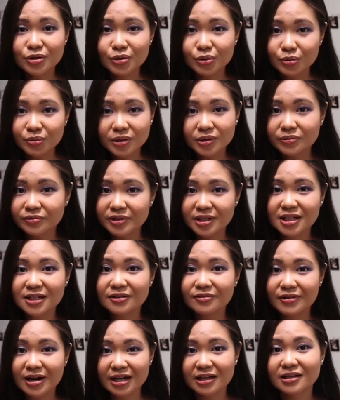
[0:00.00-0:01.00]
will really
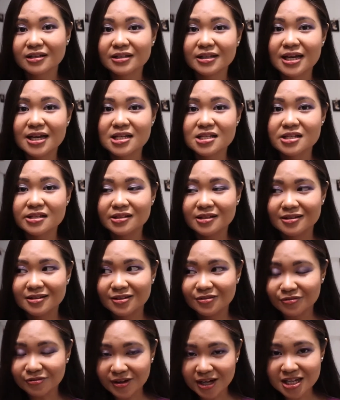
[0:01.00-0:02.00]
recognize that a
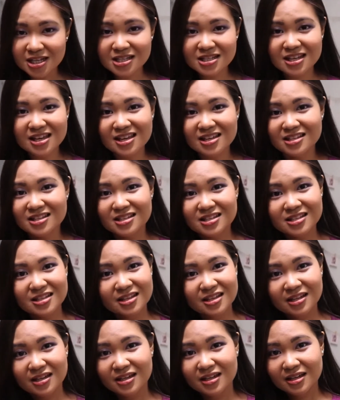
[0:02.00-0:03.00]
device is
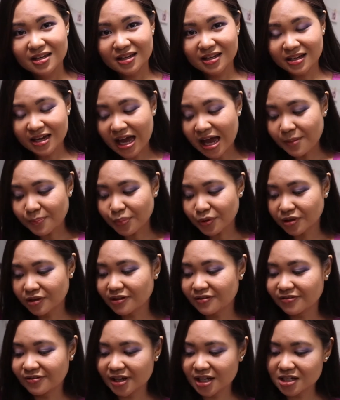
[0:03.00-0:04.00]
an Apple
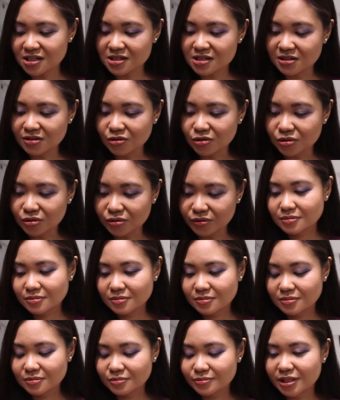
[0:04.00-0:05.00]
device, you know.
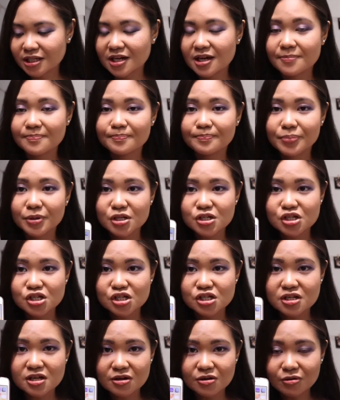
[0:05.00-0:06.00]
When I
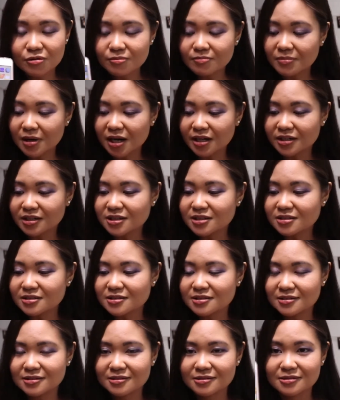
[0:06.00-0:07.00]
push the home button,
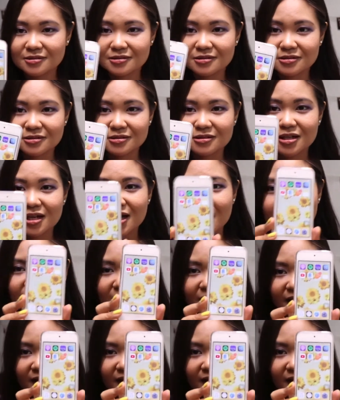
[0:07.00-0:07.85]
I